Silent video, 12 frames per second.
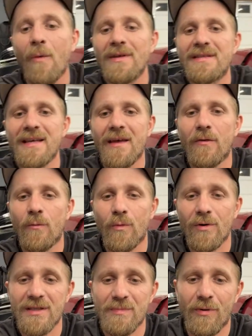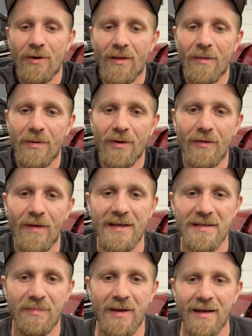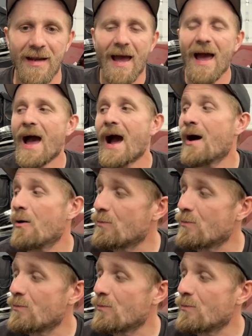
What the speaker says: would say the worst part of the build has been how